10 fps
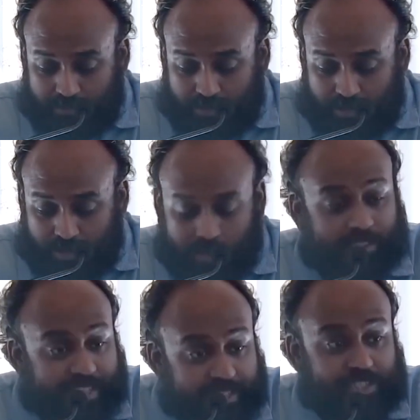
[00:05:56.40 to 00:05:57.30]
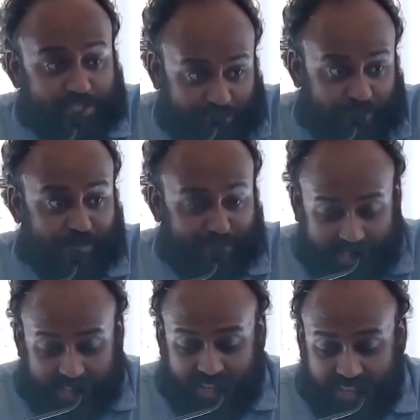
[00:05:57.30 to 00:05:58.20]
This should
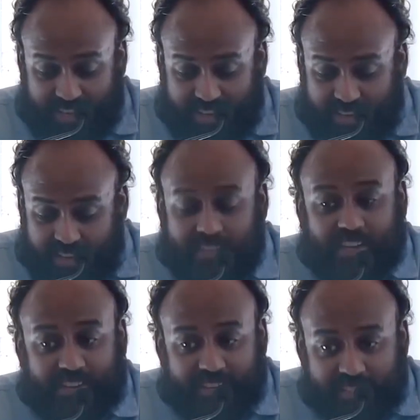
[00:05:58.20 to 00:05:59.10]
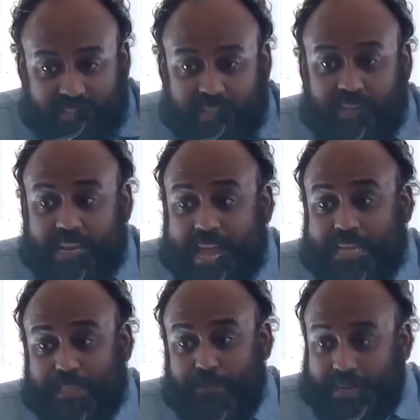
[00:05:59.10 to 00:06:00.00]
be the Christian
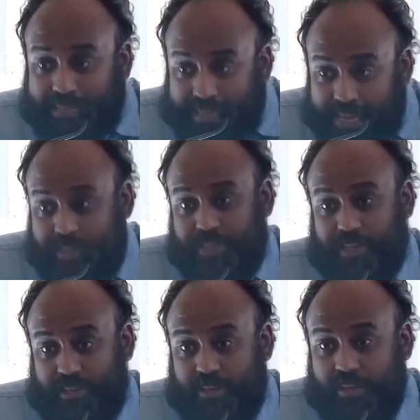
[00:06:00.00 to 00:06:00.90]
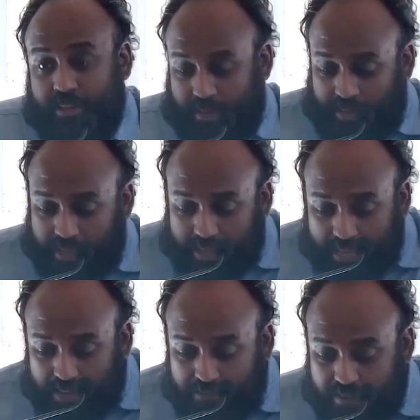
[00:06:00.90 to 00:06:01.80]
expectation,
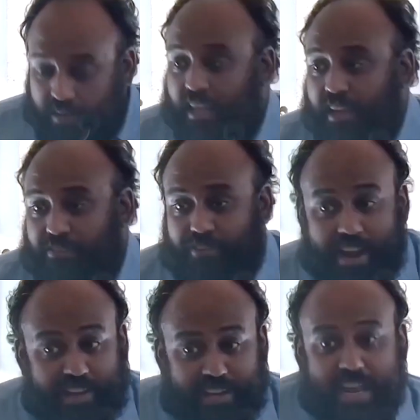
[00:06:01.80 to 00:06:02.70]
even if right now